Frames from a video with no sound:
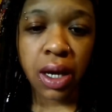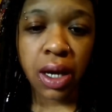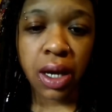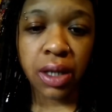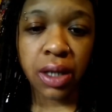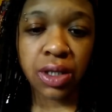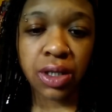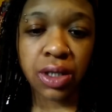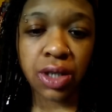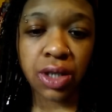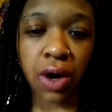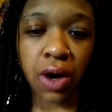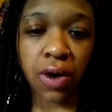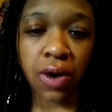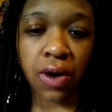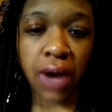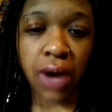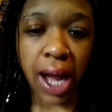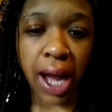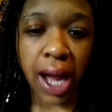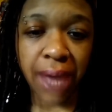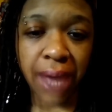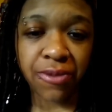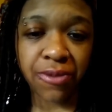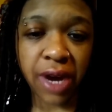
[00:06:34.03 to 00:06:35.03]

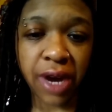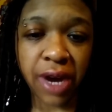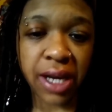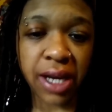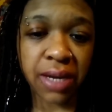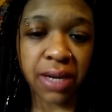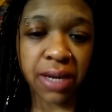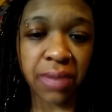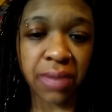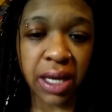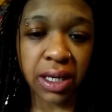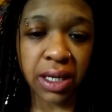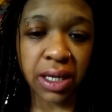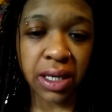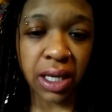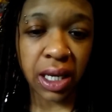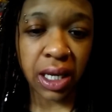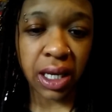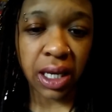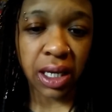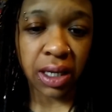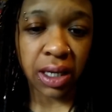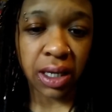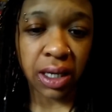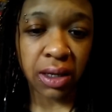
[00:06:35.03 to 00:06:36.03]
So, I'm
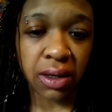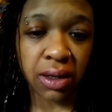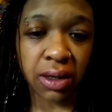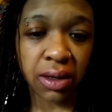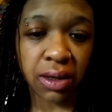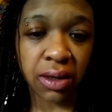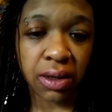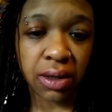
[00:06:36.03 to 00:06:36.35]
recommending